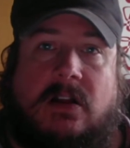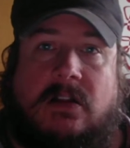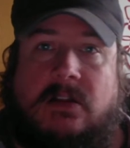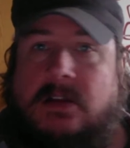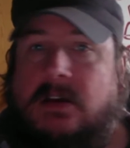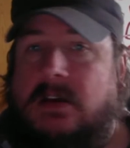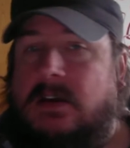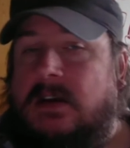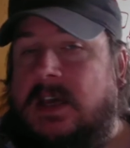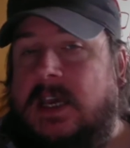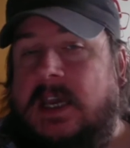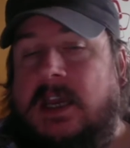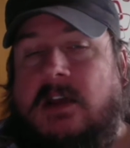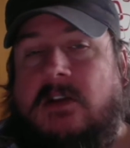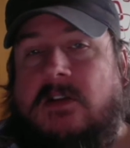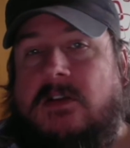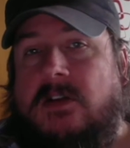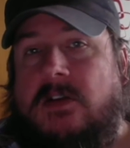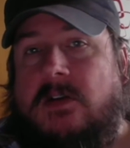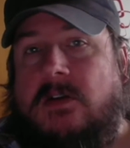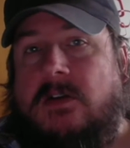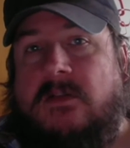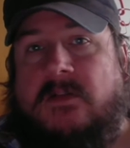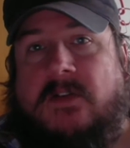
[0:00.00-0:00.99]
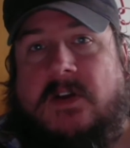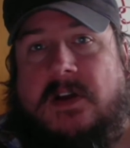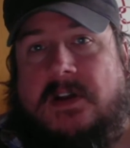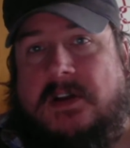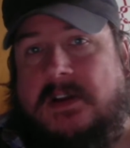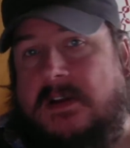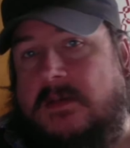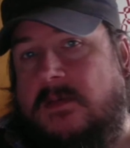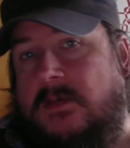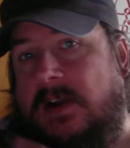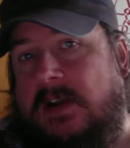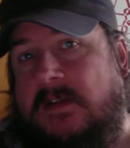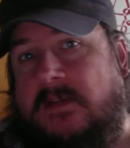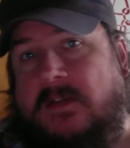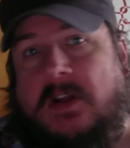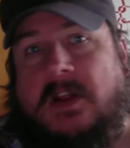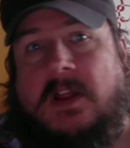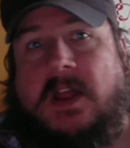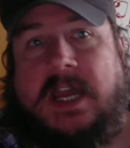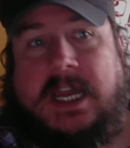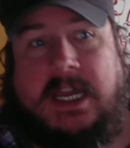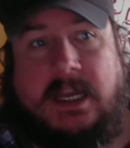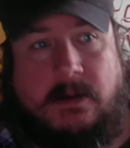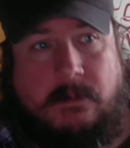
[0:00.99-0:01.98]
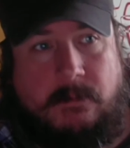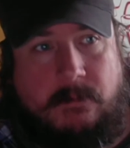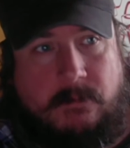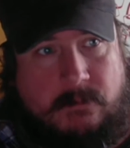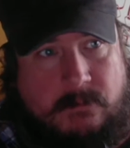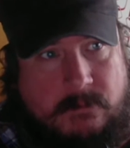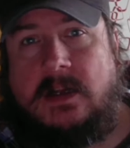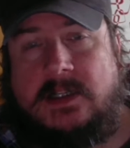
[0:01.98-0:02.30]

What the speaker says: the King of the Universe, whatever you like.